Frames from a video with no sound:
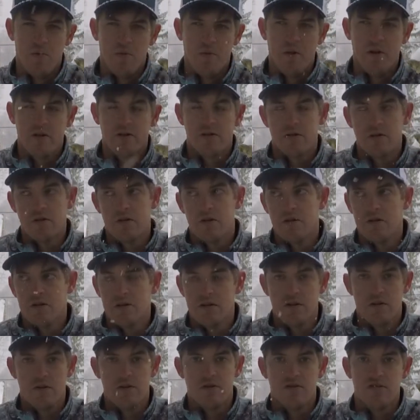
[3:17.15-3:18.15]
Like, oh,
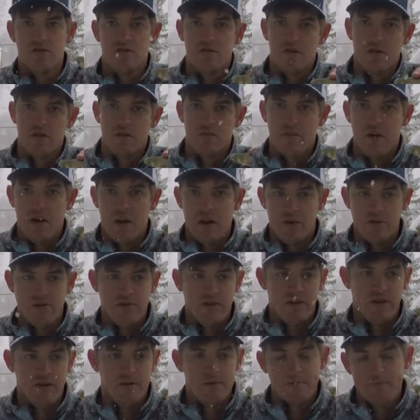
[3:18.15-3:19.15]
just another paddle
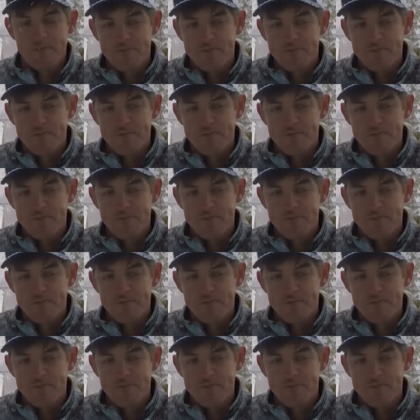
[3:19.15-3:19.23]
tail.